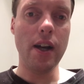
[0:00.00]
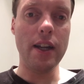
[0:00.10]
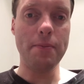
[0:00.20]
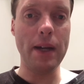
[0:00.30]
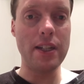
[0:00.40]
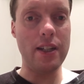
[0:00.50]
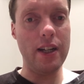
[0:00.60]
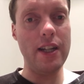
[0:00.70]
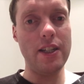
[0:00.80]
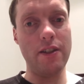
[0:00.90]
And it's basically
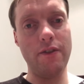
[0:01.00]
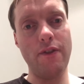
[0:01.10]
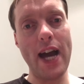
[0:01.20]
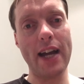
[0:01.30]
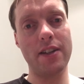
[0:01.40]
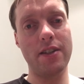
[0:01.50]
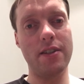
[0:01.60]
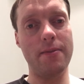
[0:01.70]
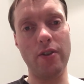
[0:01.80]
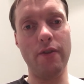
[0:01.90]
a list of
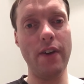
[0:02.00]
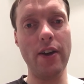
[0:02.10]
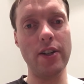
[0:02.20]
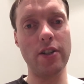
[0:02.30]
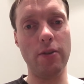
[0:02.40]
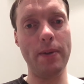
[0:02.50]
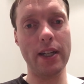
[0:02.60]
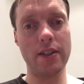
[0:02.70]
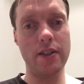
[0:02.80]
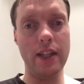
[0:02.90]
facts on various
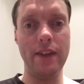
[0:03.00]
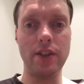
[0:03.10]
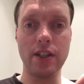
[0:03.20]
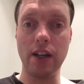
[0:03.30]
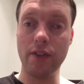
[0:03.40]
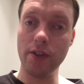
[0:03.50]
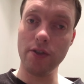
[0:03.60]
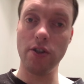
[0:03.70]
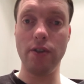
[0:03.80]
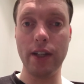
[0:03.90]
topics that they've discovered
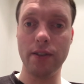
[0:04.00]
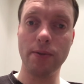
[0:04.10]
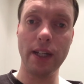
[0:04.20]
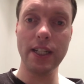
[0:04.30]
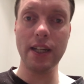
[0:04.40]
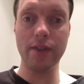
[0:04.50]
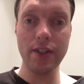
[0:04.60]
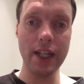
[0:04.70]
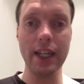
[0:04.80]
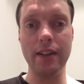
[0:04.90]
during
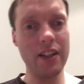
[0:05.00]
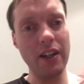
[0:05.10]
2017.